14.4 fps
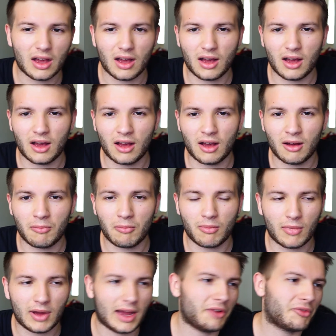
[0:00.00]

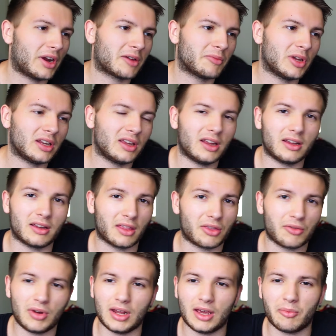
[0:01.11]
I recommend getting a
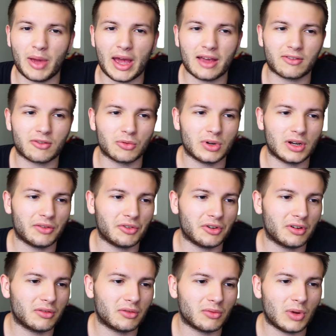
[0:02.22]
3-day pass or
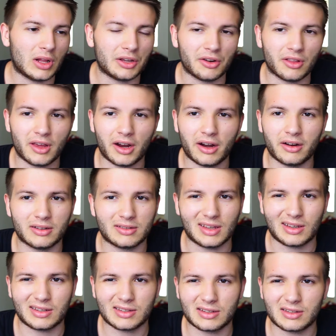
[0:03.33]
whatever while you're there. It's
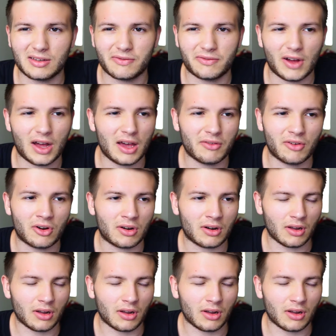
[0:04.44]
like 65.